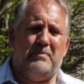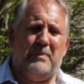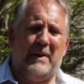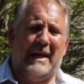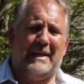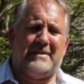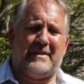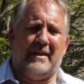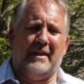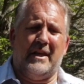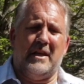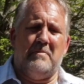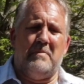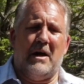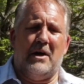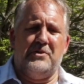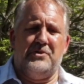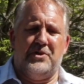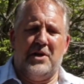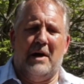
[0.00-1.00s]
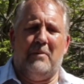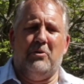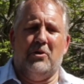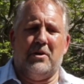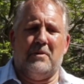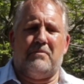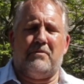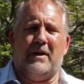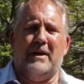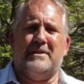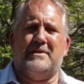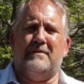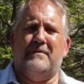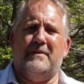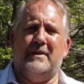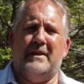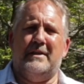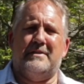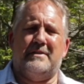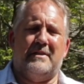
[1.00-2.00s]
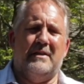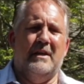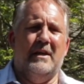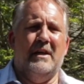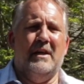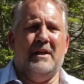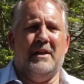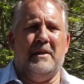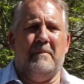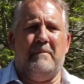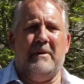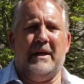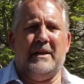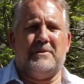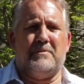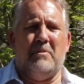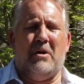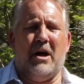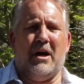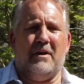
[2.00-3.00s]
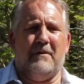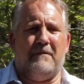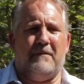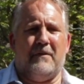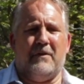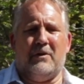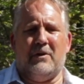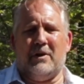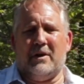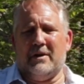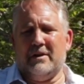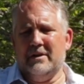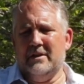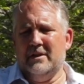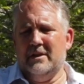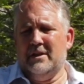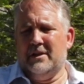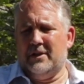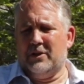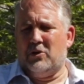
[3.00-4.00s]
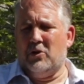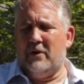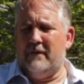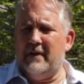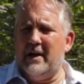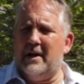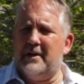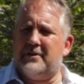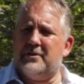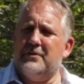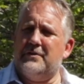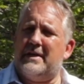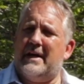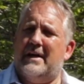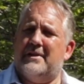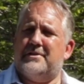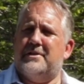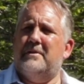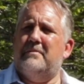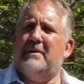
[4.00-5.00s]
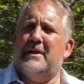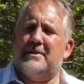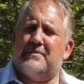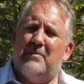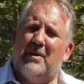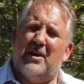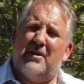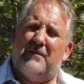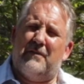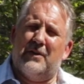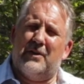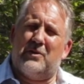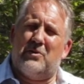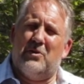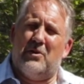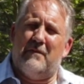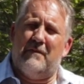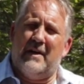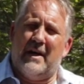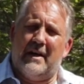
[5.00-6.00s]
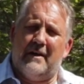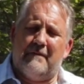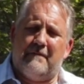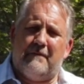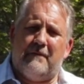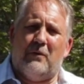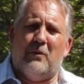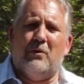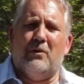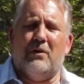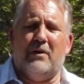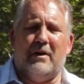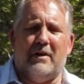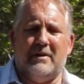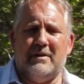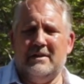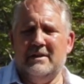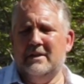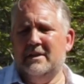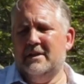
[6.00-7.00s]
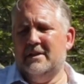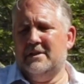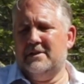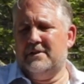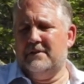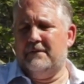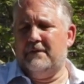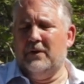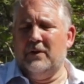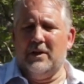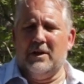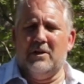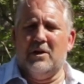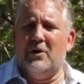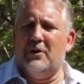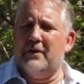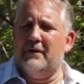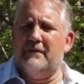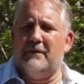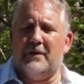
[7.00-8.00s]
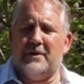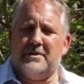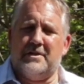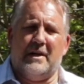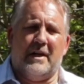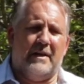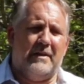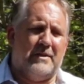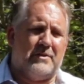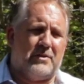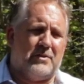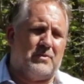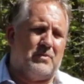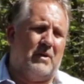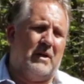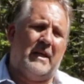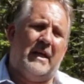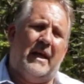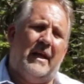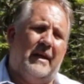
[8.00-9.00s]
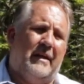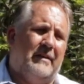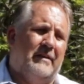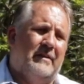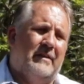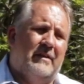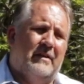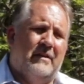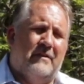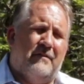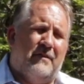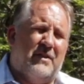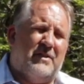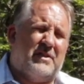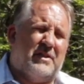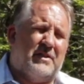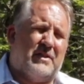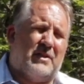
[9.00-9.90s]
basically about double the price of this. The base model for the Corvair at $2,000, the base model for the Corvette at $4,000. The fully loaded version on this is $28,000 versus the